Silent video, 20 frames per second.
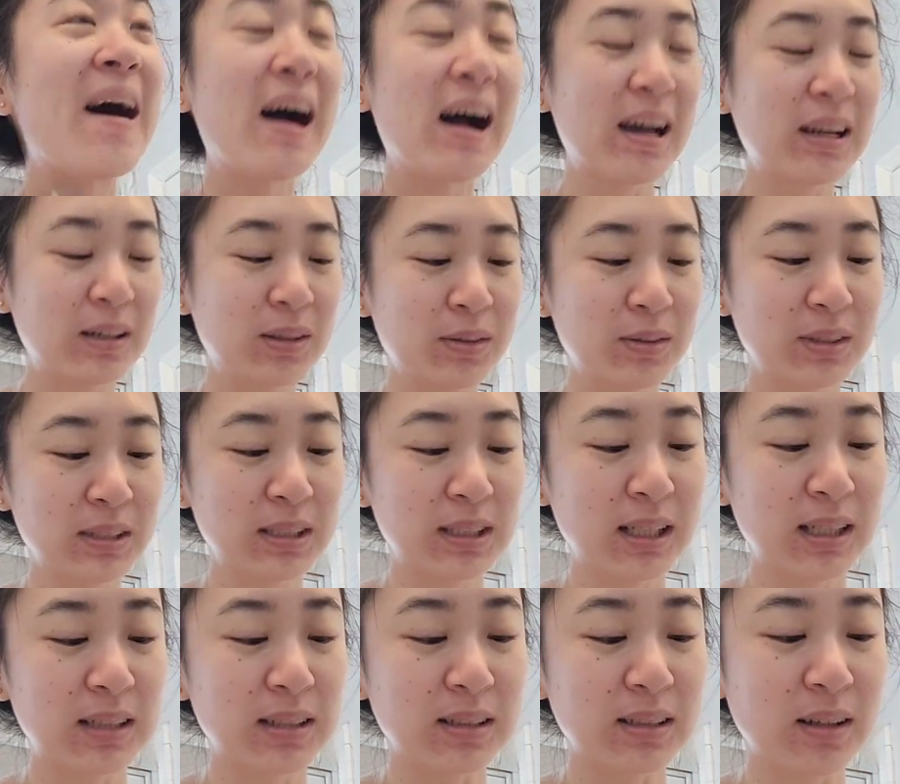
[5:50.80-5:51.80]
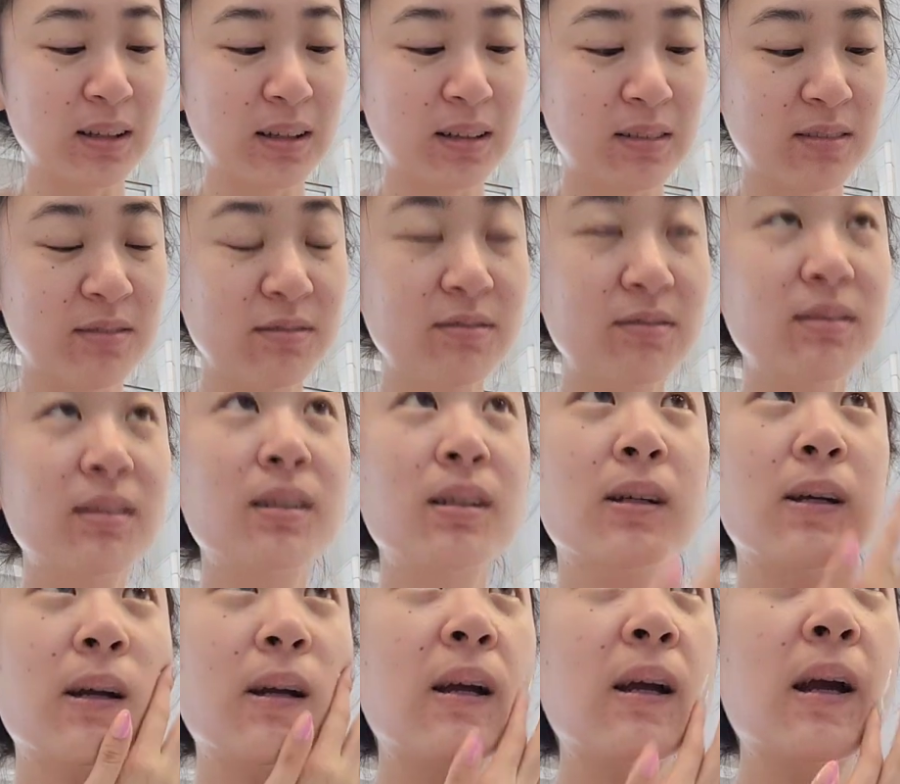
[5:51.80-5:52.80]
I noticed that a lot of
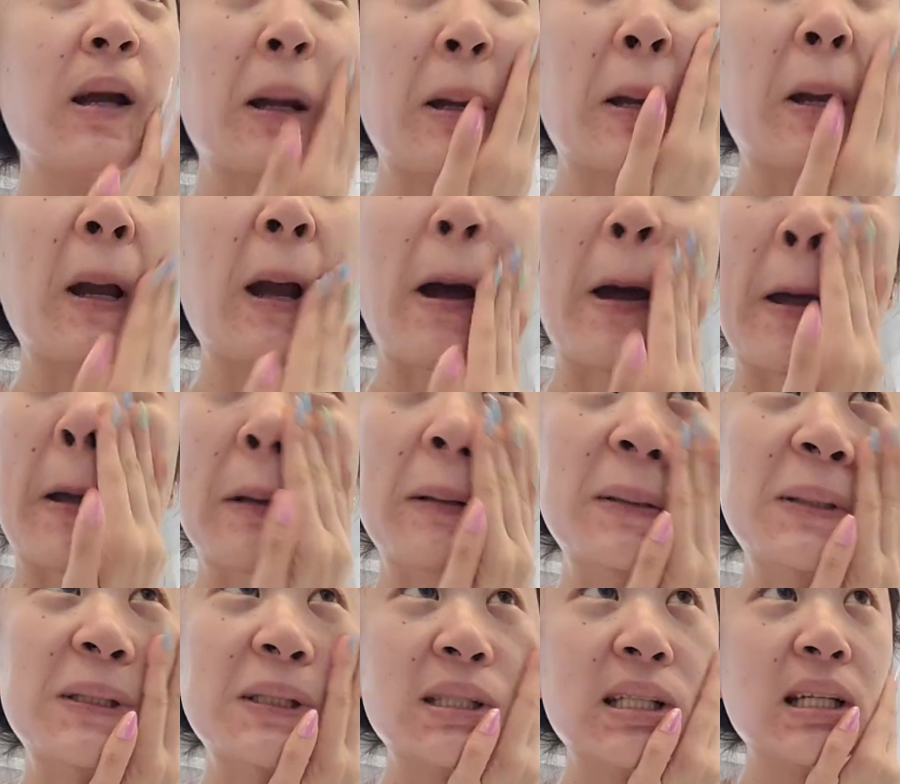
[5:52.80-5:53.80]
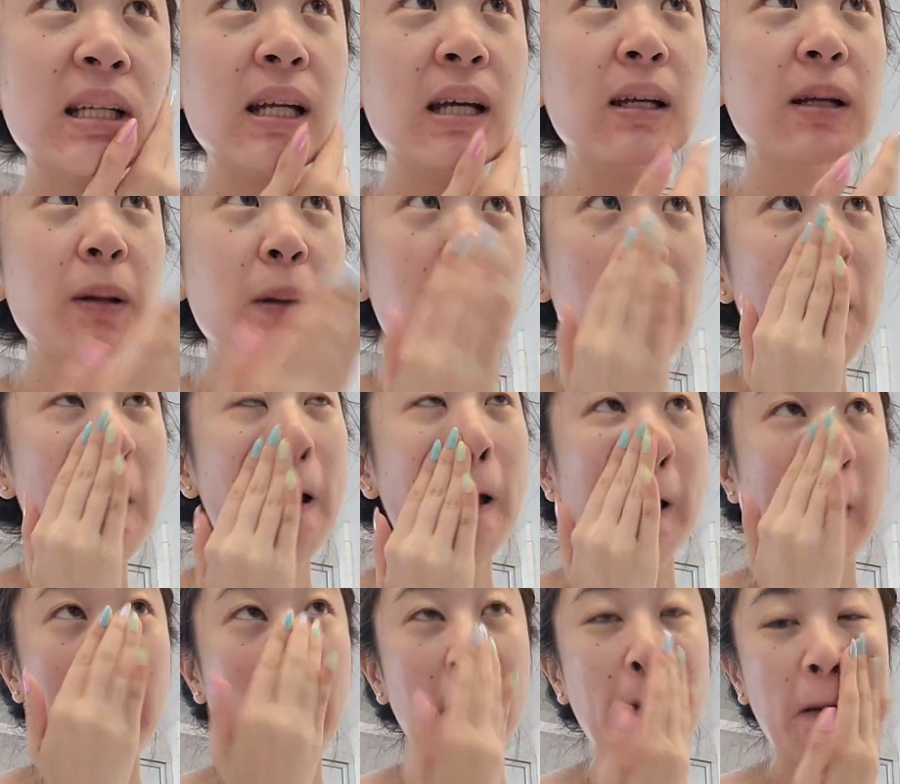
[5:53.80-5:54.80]
guys that I know,
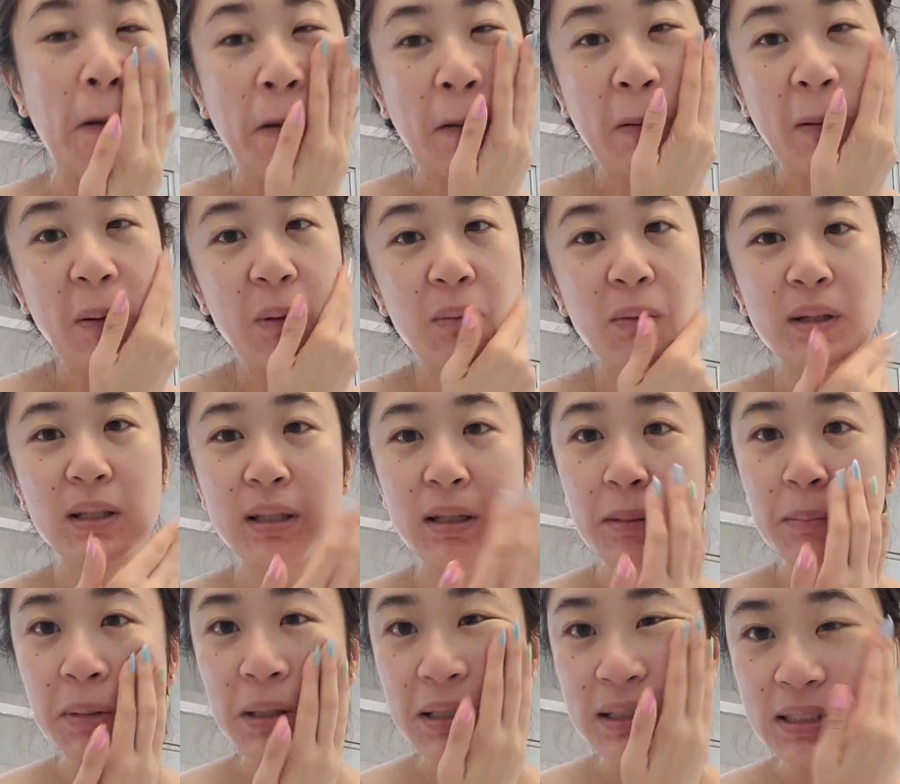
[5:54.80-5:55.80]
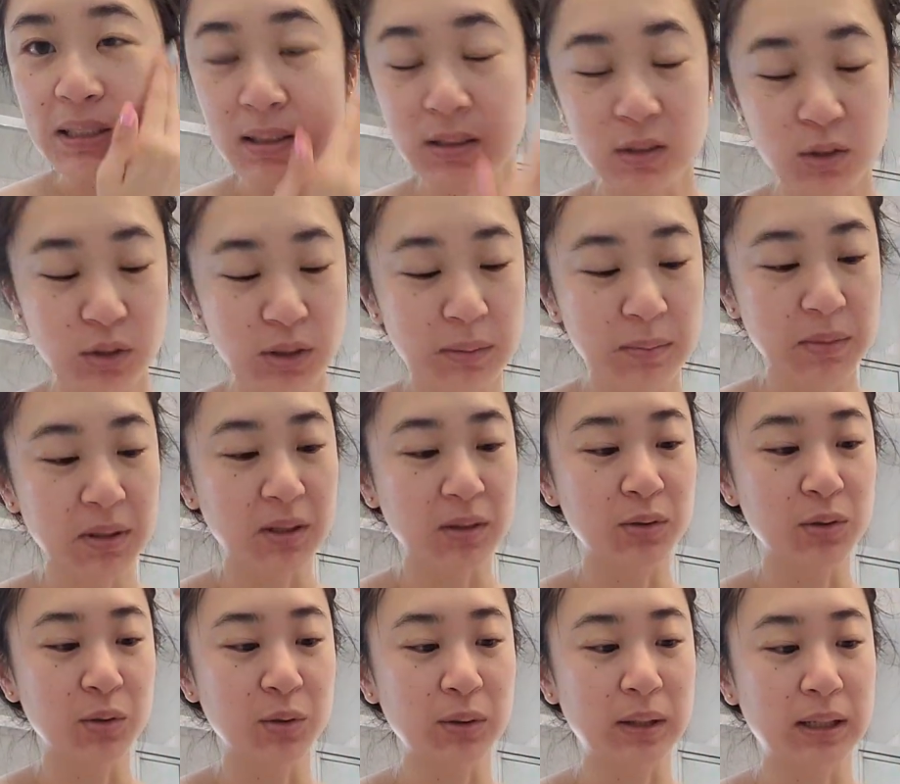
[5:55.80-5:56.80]
when they apply sunscreen, they'll
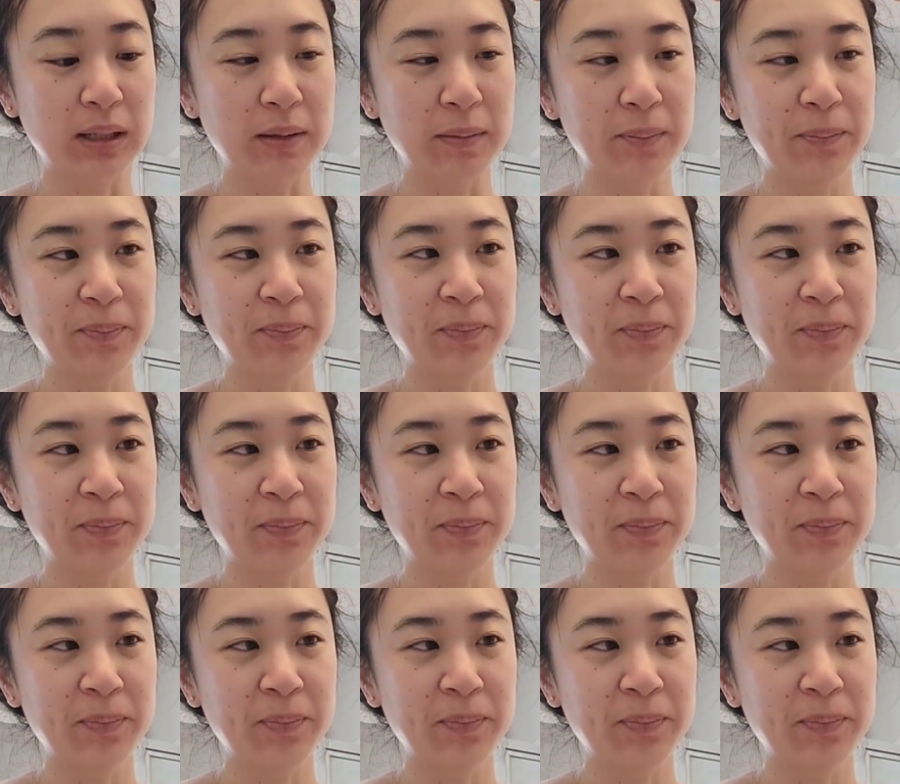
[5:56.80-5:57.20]
do like